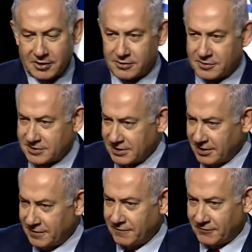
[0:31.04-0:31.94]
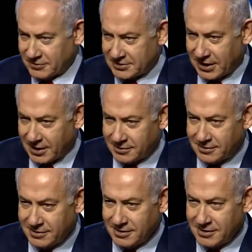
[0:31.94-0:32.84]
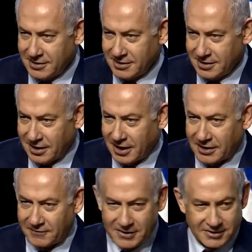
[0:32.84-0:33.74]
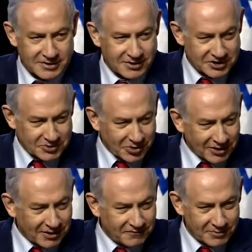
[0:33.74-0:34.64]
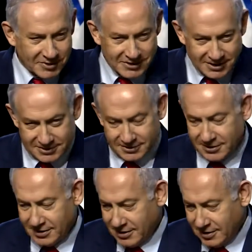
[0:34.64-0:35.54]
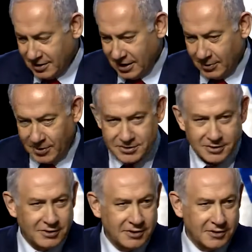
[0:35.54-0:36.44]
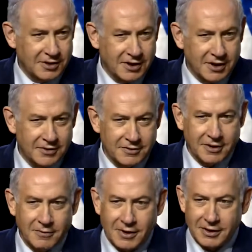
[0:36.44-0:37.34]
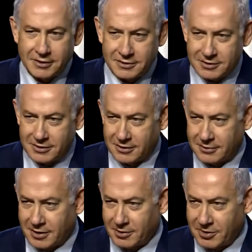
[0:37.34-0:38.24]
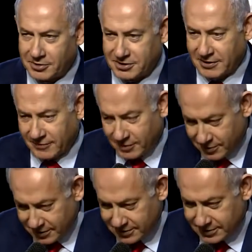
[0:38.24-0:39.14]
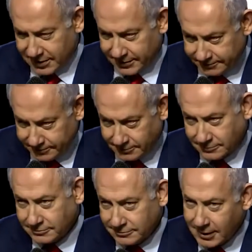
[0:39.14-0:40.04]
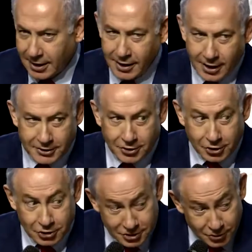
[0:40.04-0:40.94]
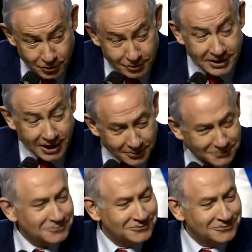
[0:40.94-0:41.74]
to see firsthand the kind of things that are springing from the desert. I want you to know that 101 years ago, uh, Beersheba was um, a Turkish controlled town,